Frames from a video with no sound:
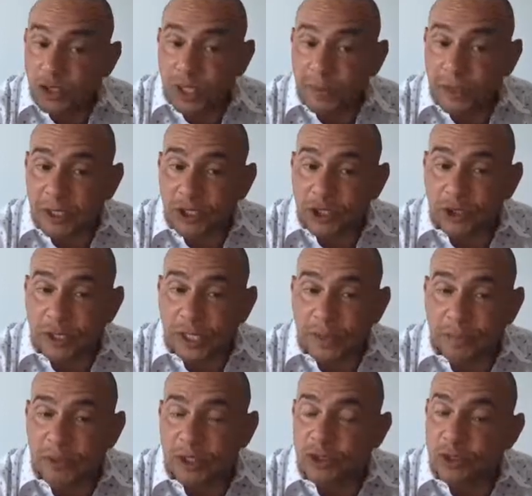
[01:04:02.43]
I'm not sure yet,
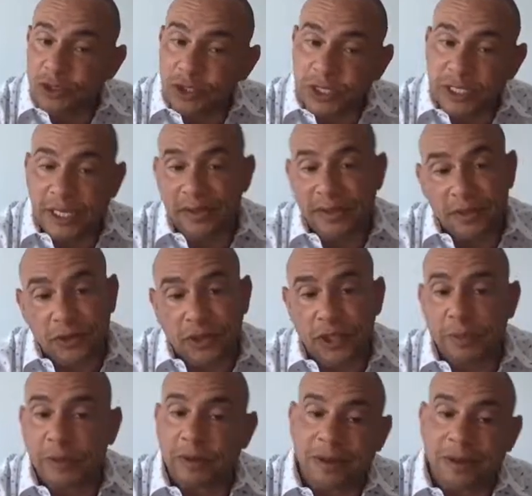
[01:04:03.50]
but usually I think they're going to
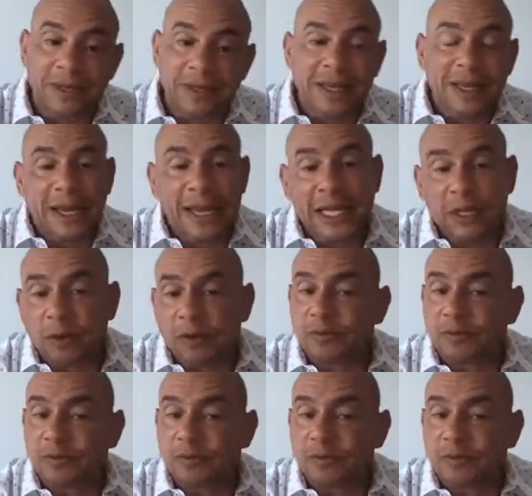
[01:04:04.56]
be around anywhere from